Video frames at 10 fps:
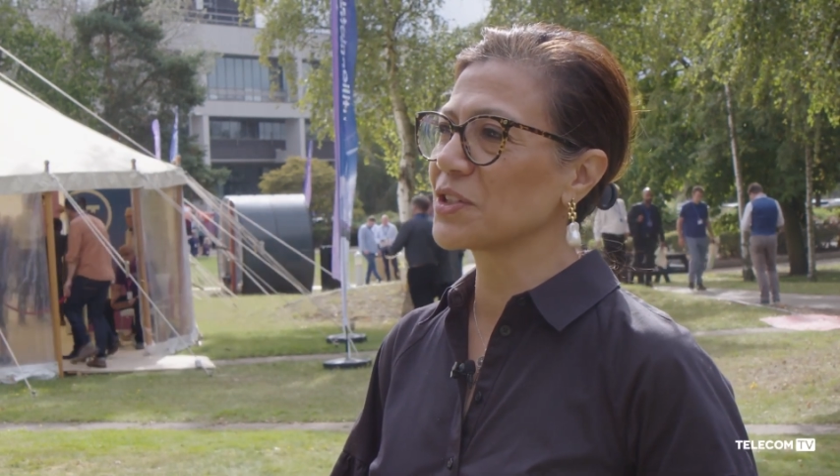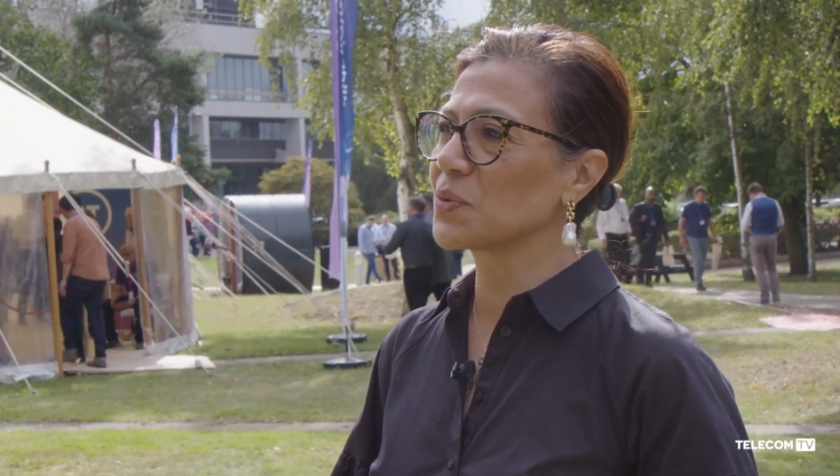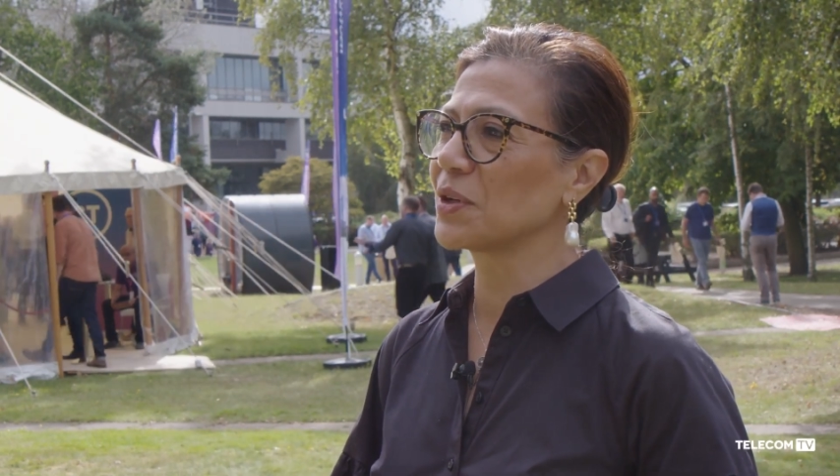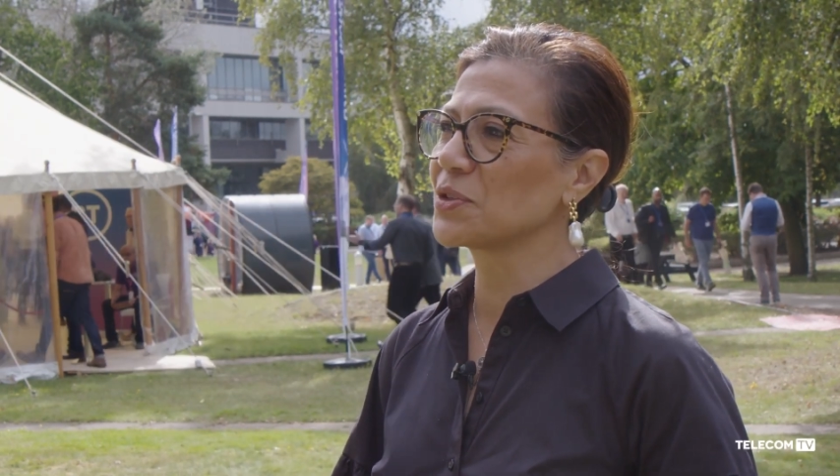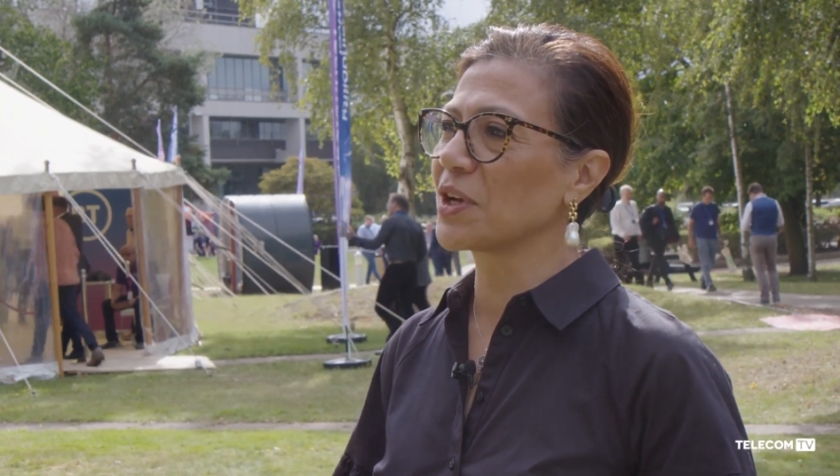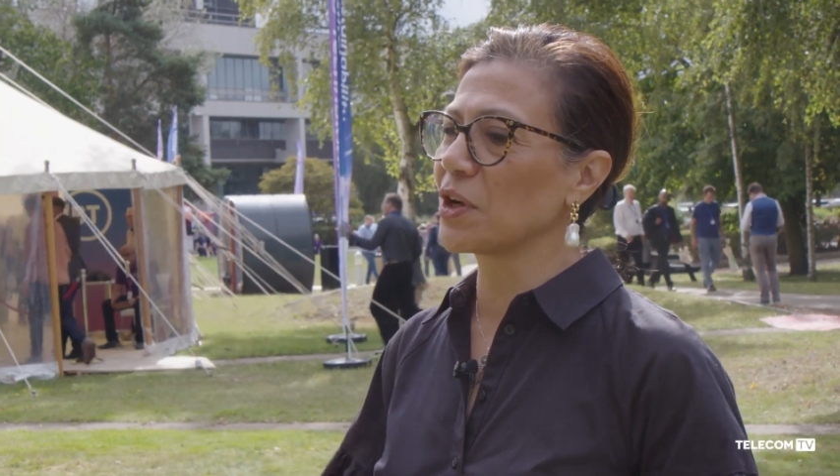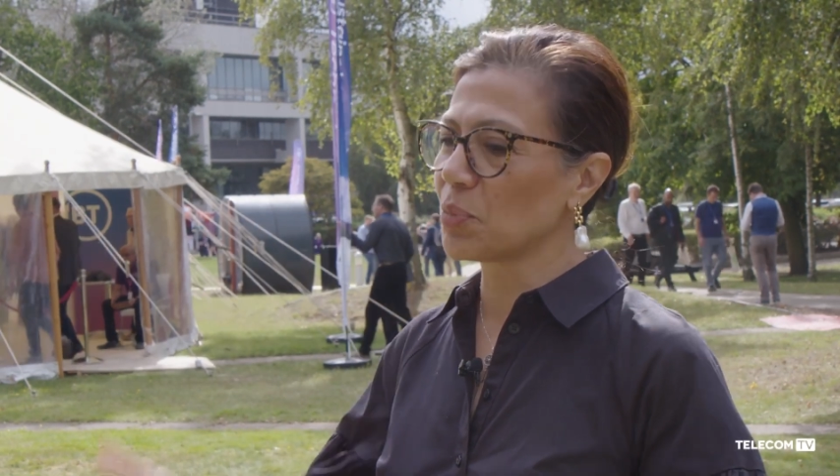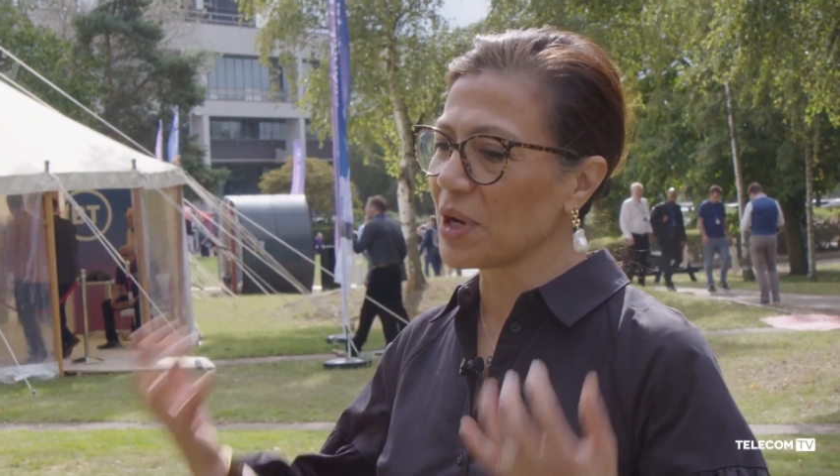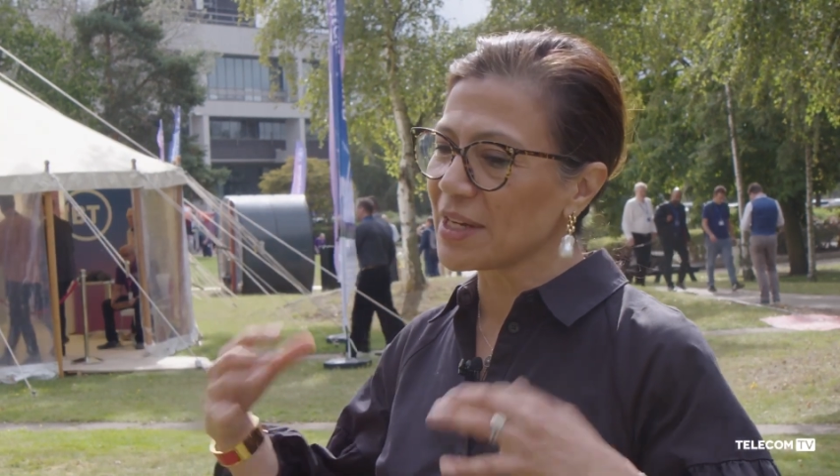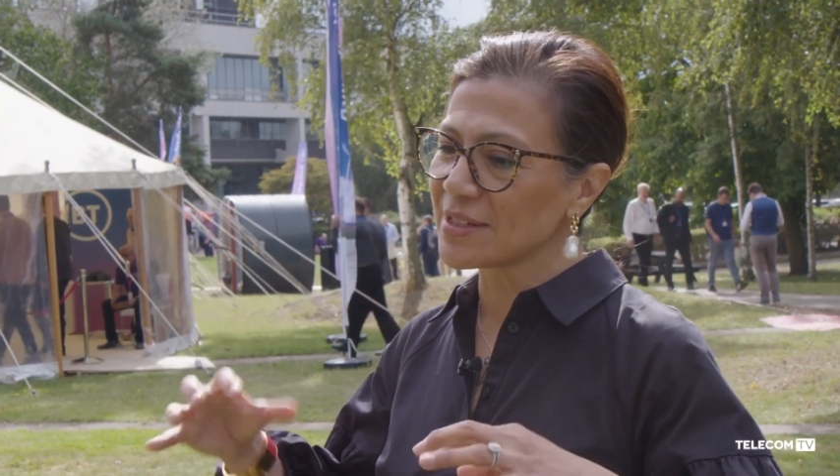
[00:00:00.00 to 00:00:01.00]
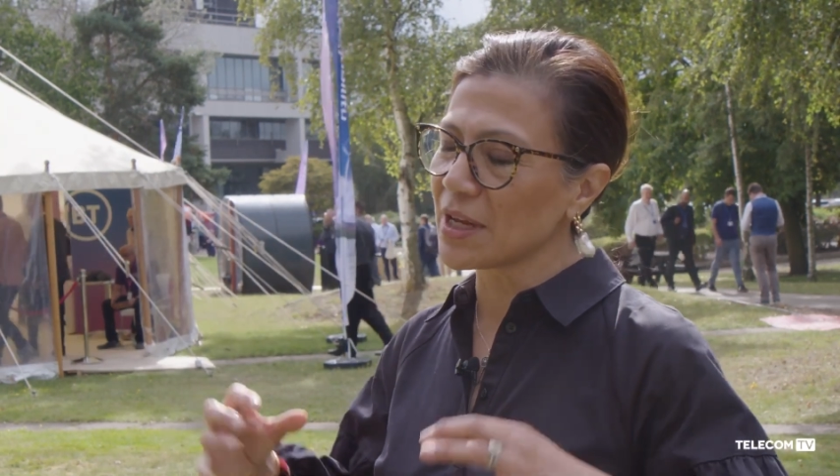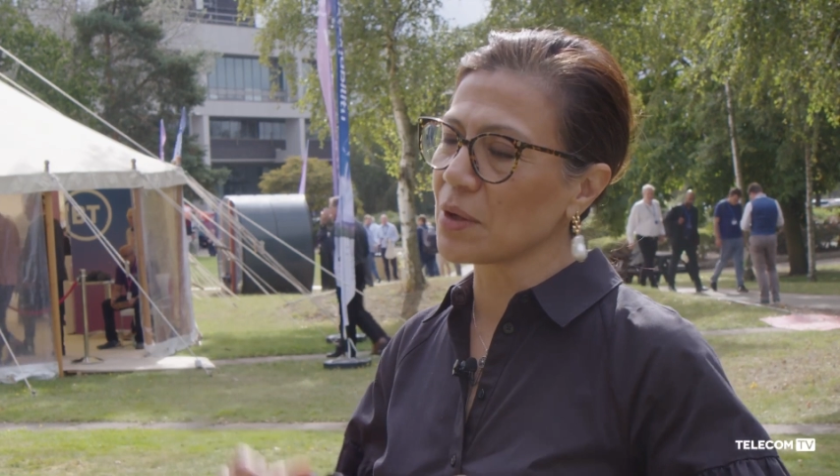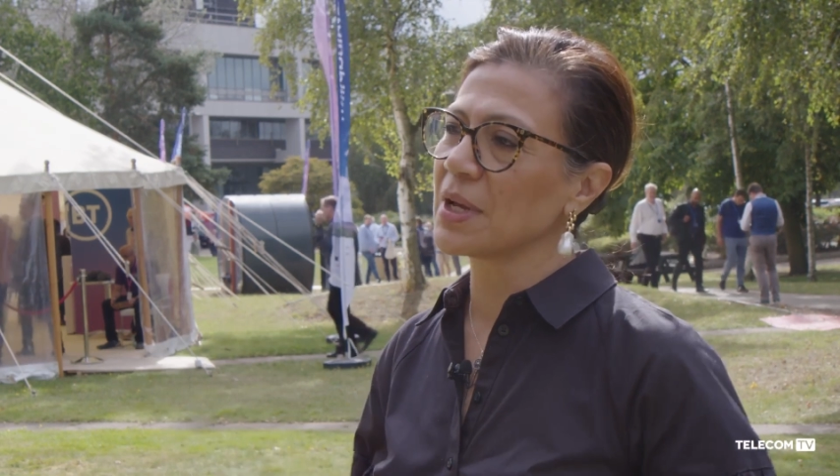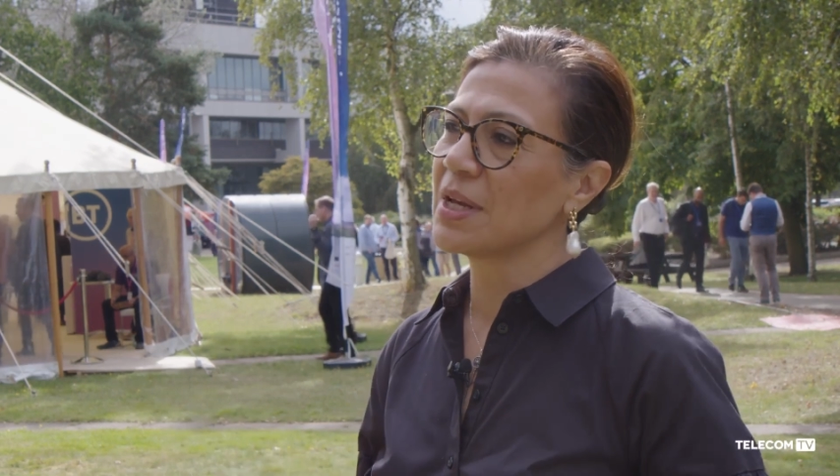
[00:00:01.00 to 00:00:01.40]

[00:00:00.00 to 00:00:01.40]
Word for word: as well to kind of break it down,